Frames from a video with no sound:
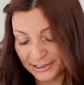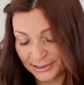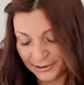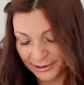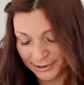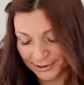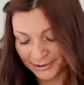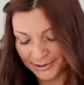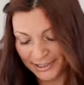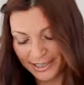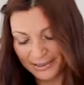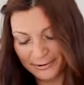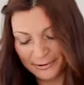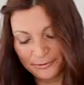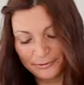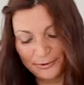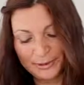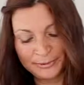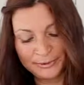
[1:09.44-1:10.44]
drizzle that
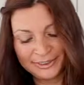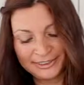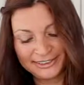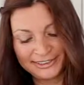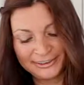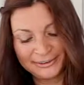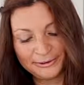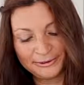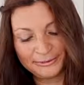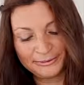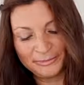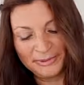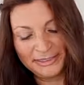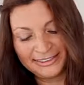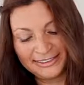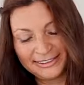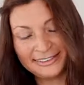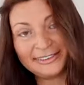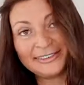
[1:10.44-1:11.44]
while we're still
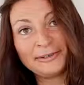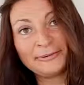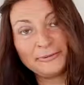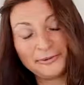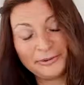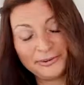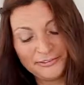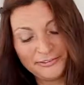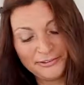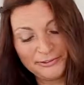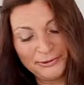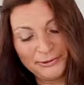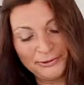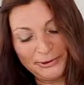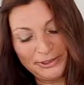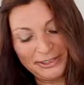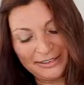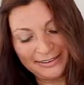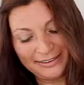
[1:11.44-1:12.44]
mixing it up with the fork,